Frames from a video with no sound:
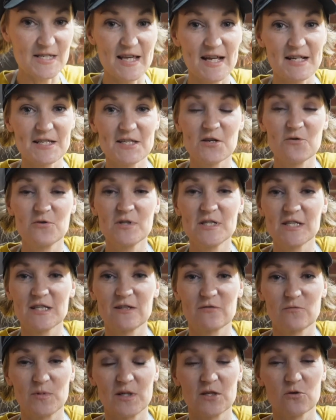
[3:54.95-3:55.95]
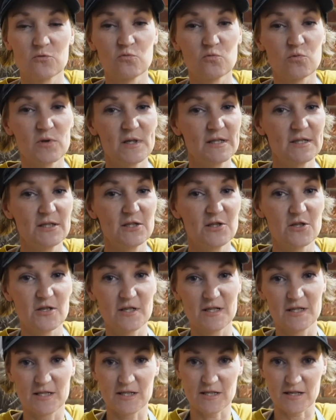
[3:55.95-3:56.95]
that's going to give me a really
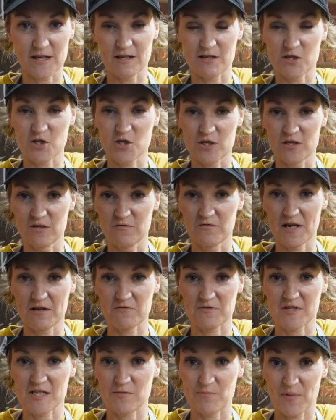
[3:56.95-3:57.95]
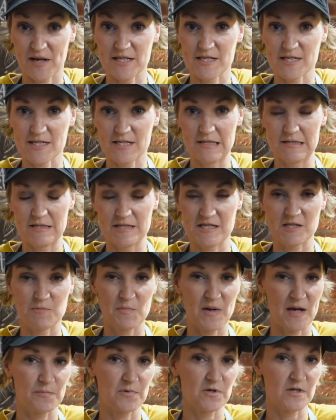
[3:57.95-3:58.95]
good indication of how spicy this
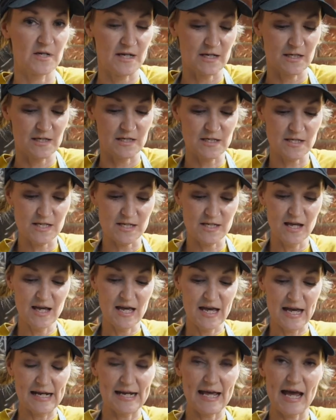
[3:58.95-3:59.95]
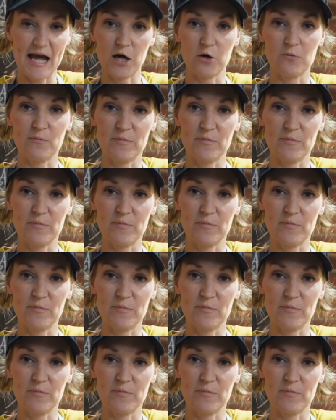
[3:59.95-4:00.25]
pepper is and how